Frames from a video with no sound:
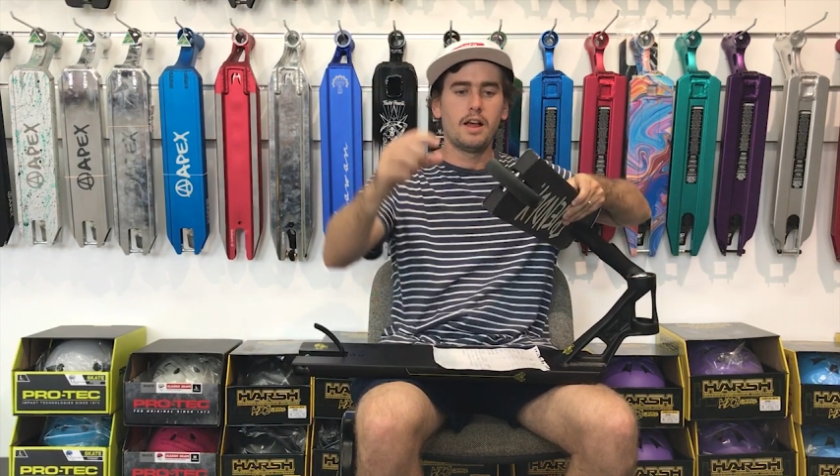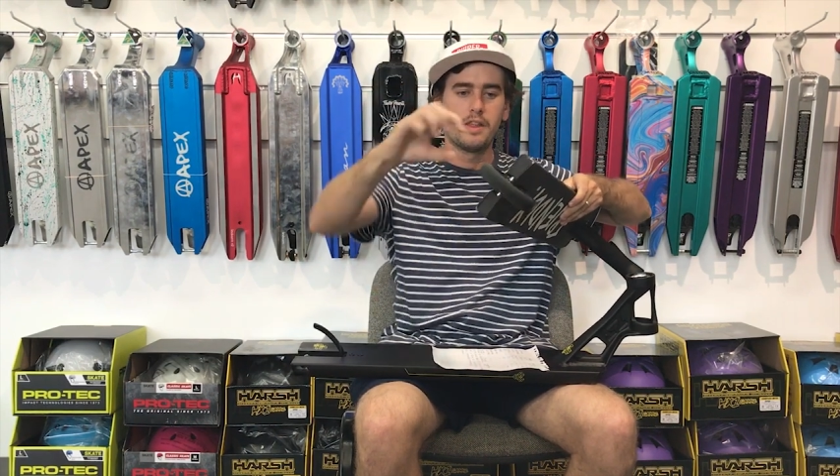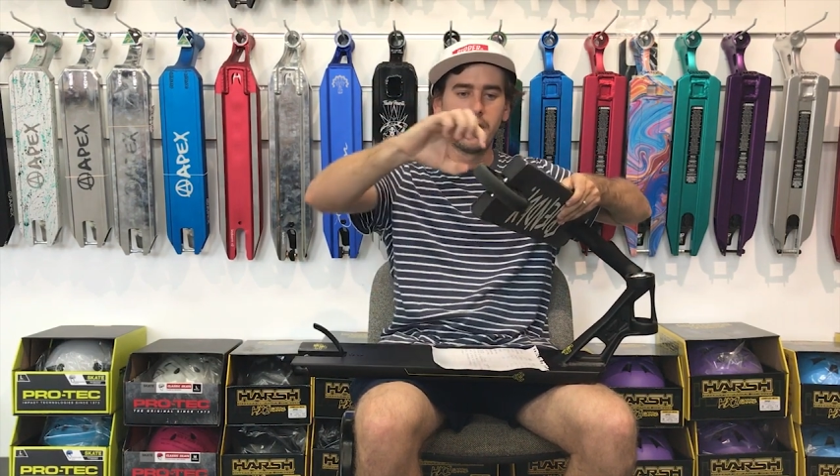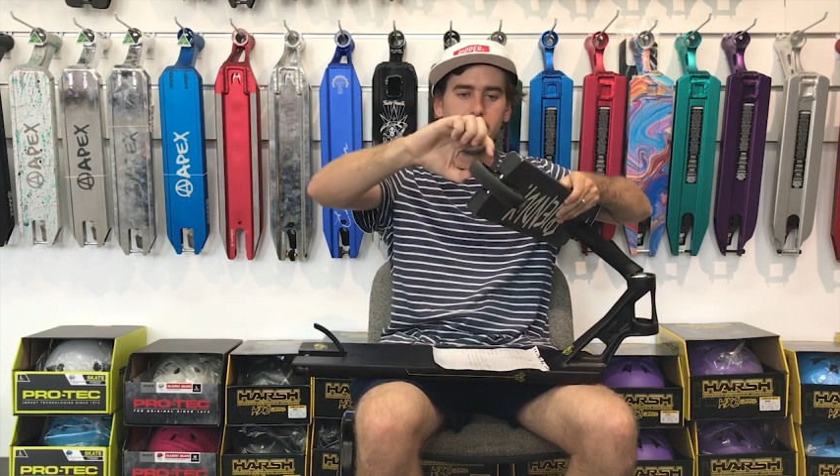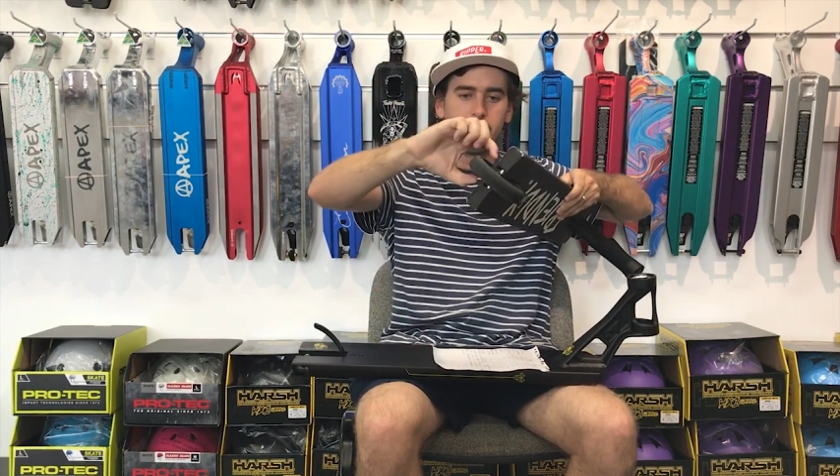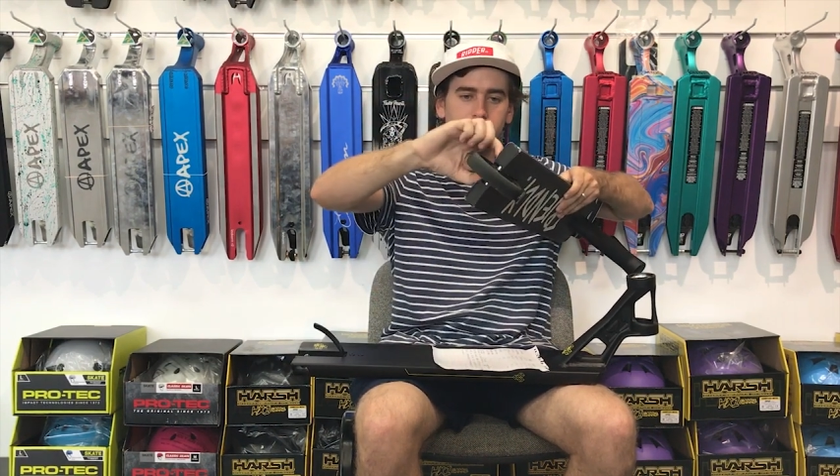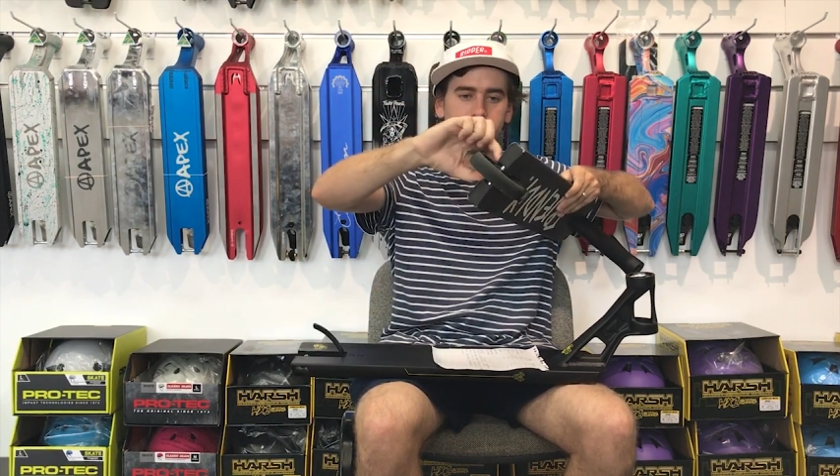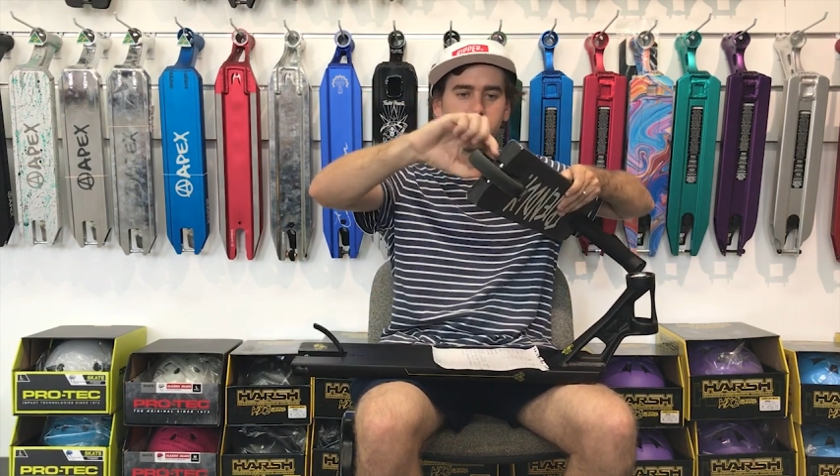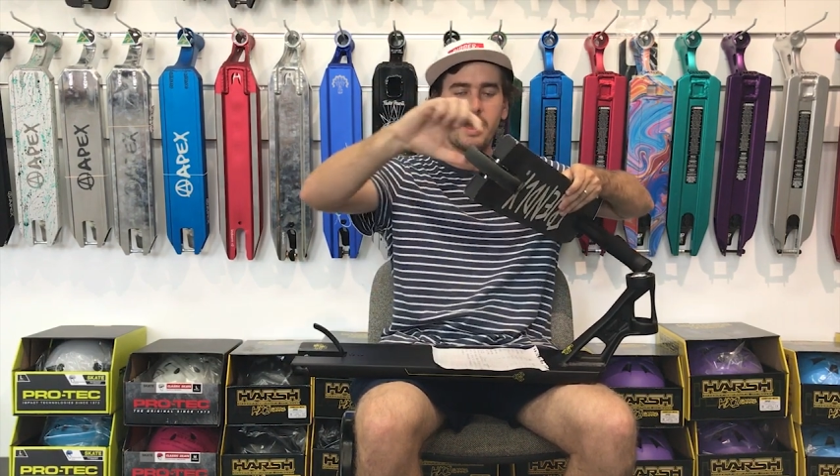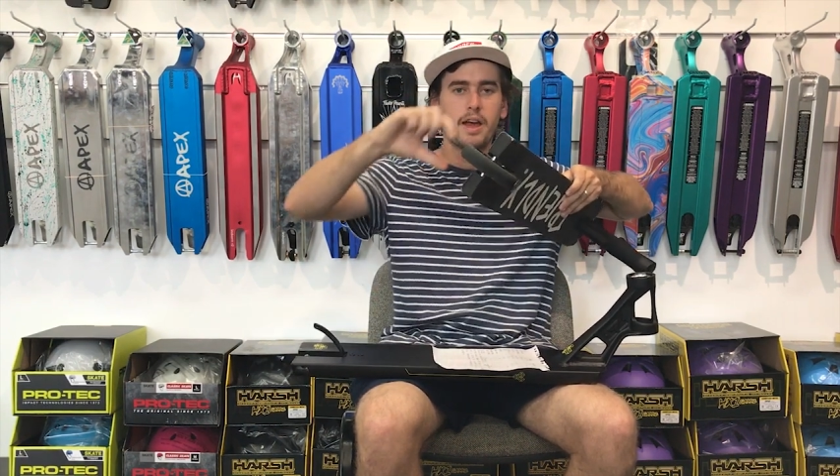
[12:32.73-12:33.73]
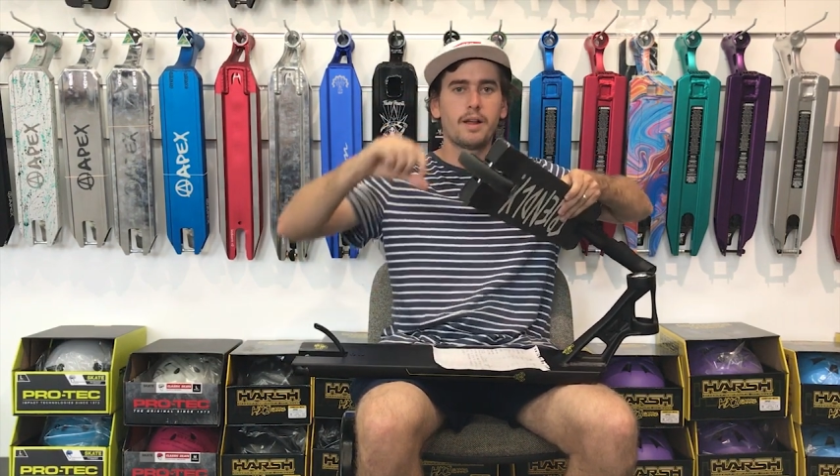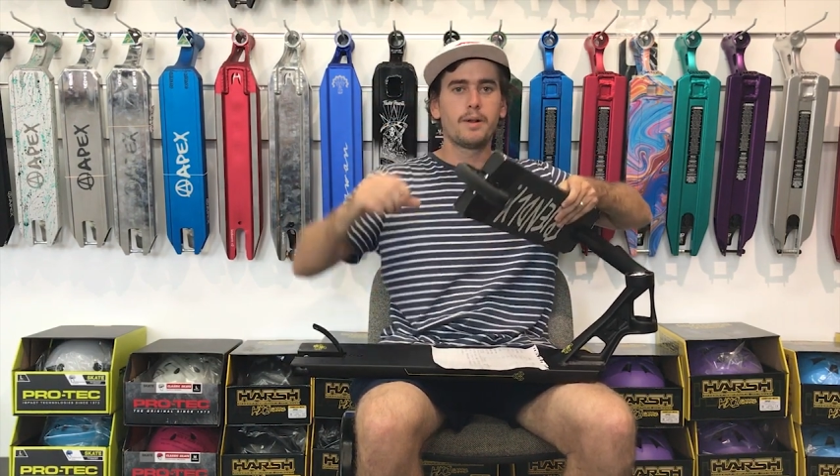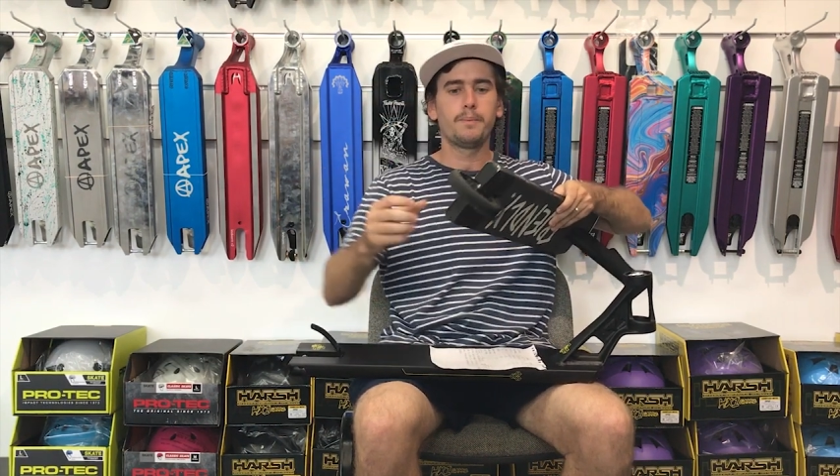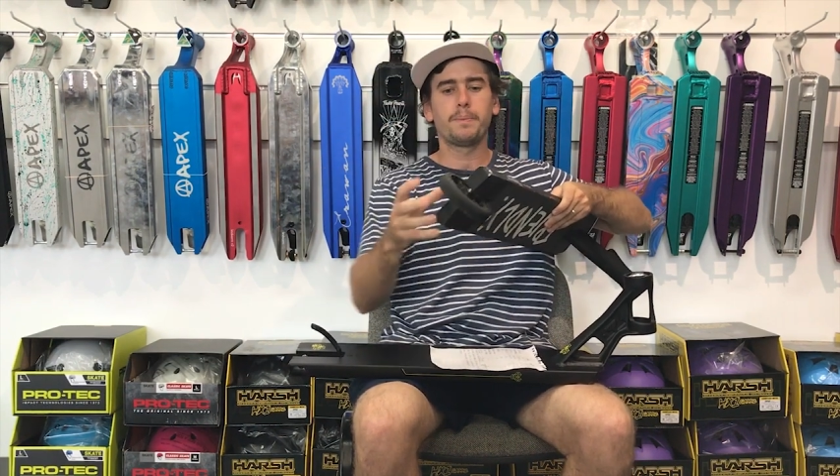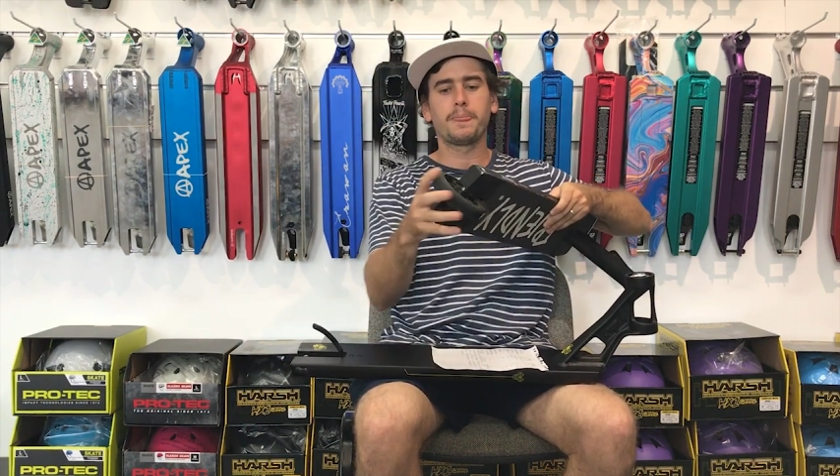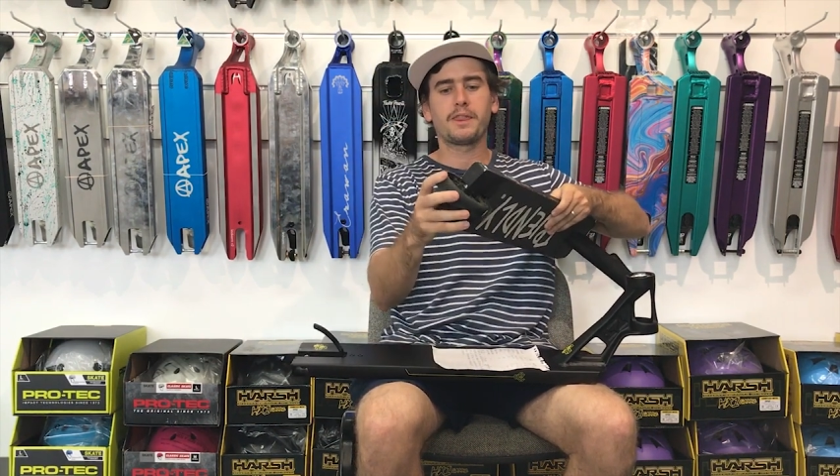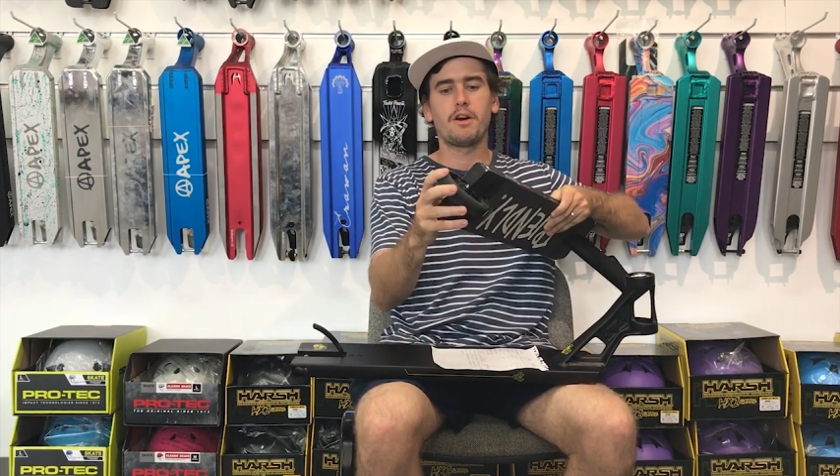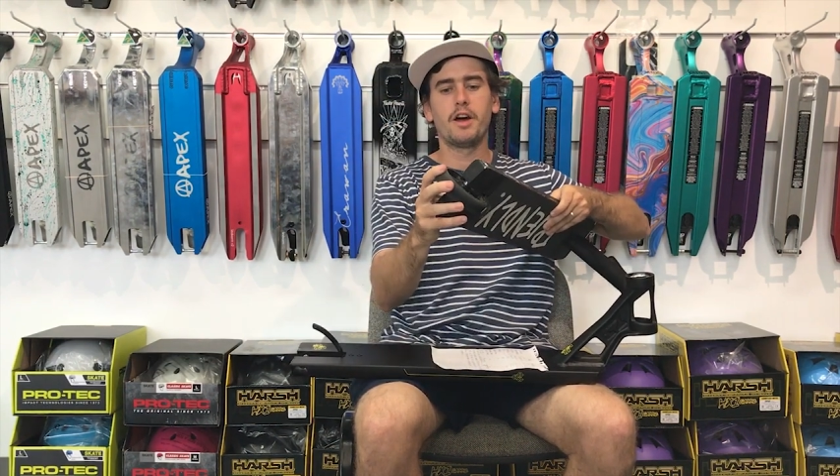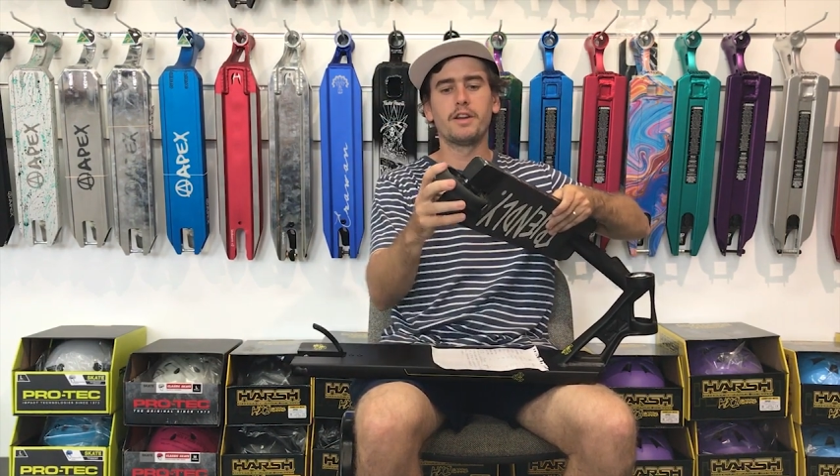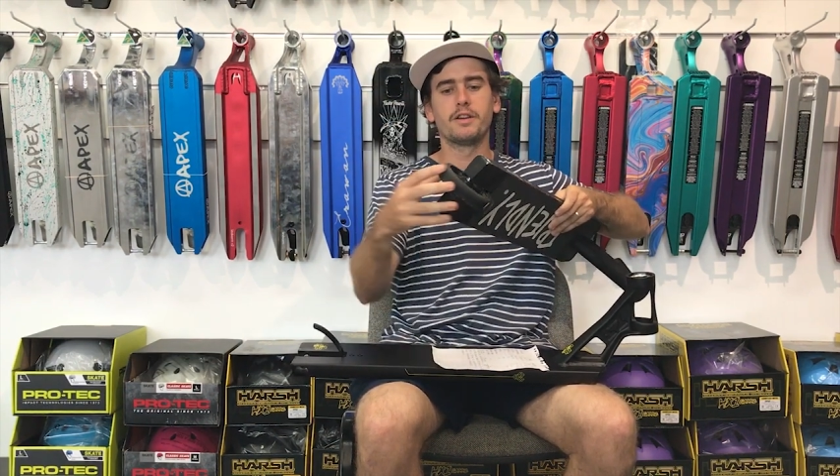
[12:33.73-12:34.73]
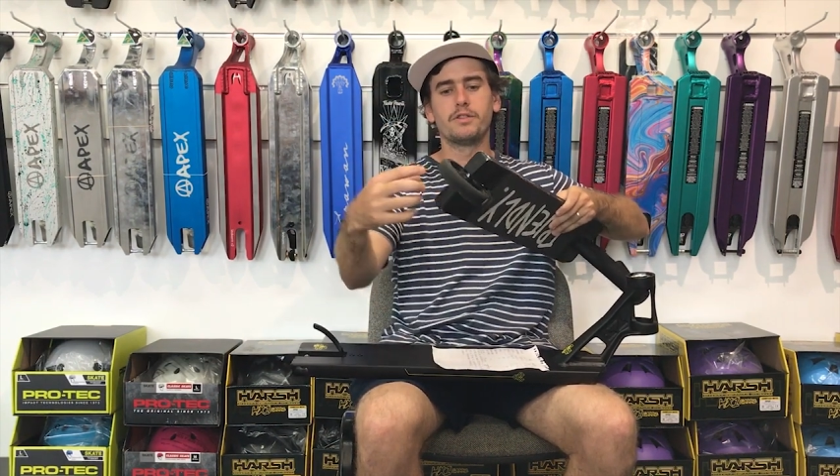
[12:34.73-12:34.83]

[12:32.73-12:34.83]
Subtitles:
and then, yeah, tighten.